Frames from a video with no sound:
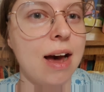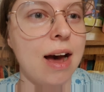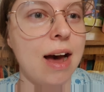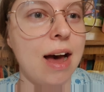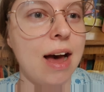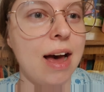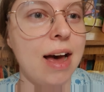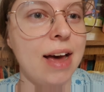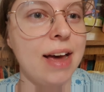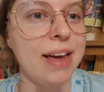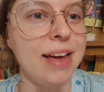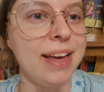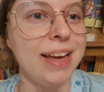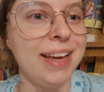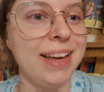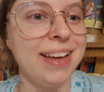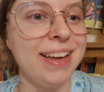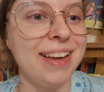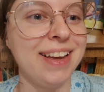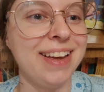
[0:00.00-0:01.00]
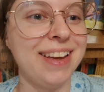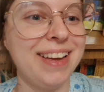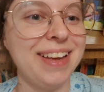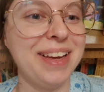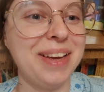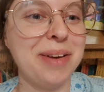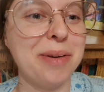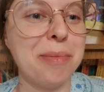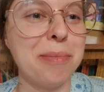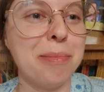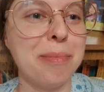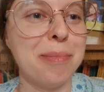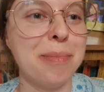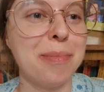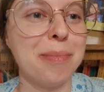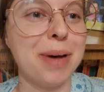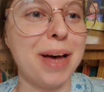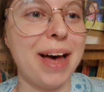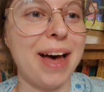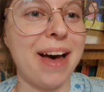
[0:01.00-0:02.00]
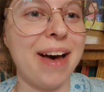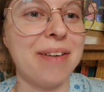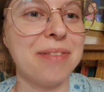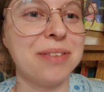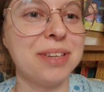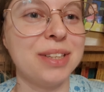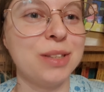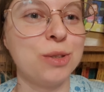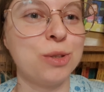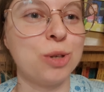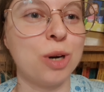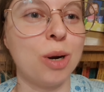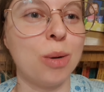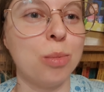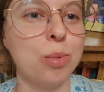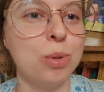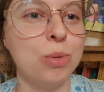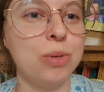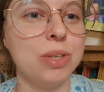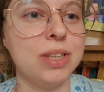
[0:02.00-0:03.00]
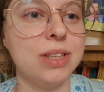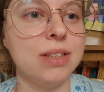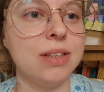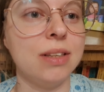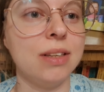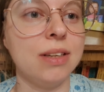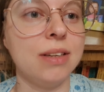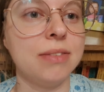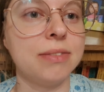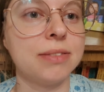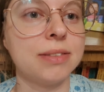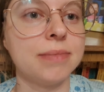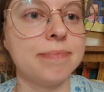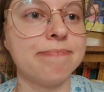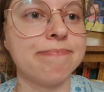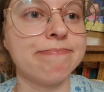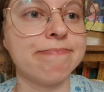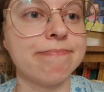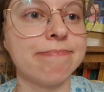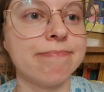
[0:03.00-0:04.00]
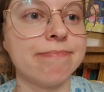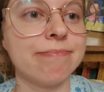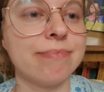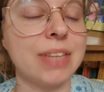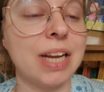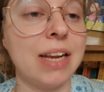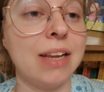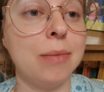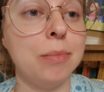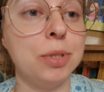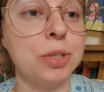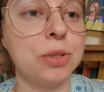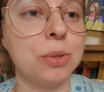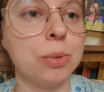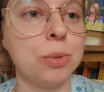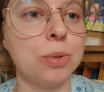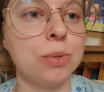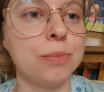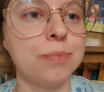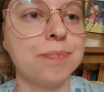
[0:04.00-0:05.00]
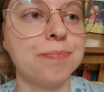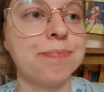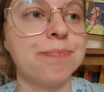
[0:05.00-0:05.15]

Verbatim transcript: I am having trouble with the leaf. Let me show you.